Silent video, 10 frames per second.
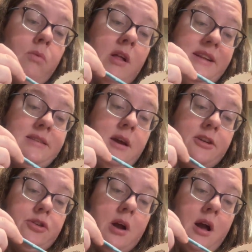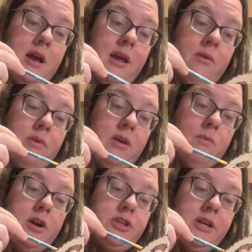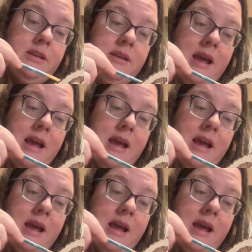it's not dry. When you wash it